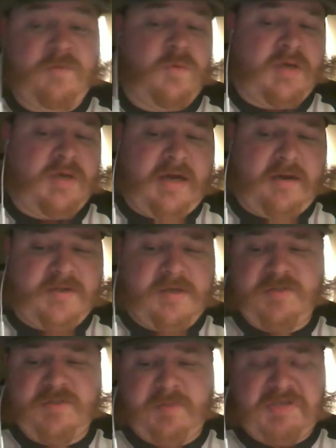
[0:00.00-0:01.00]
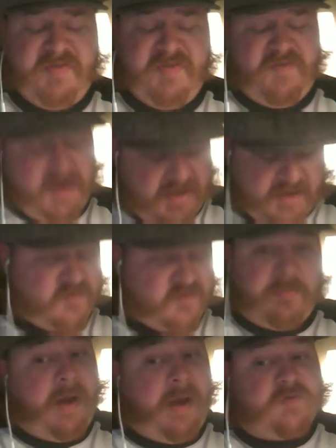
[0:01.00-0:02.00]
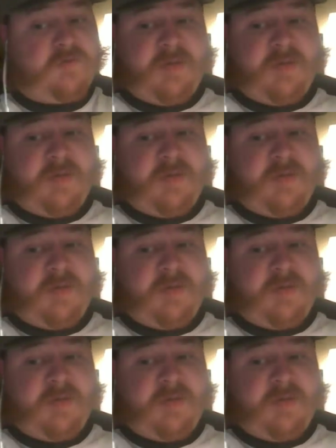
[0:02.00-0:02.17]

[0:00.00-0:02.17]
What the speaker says: one-liners that are supposed to be very inspired